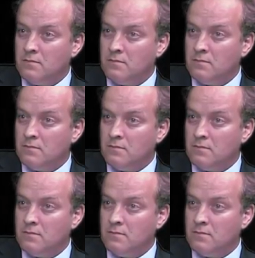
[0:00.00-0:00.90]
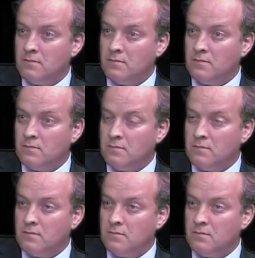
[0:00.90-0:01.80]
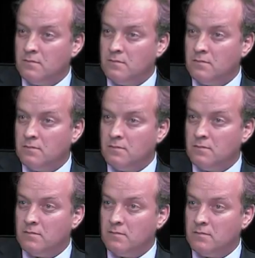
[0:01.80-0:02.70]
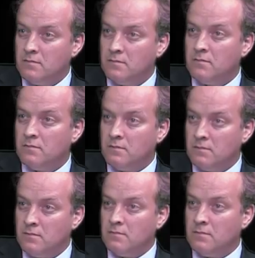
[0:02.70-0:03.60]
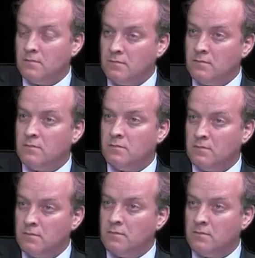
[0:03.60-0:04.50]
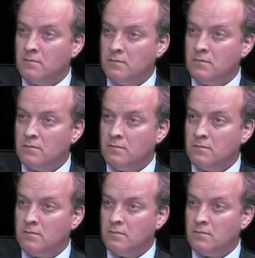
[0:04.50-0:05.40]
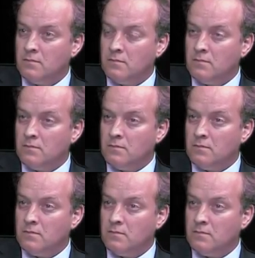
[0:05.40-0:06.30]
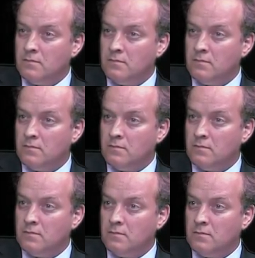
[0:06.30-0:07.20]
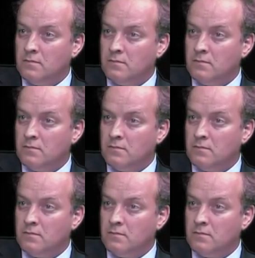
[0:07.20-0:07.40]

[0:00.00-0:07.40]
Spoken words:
(silent)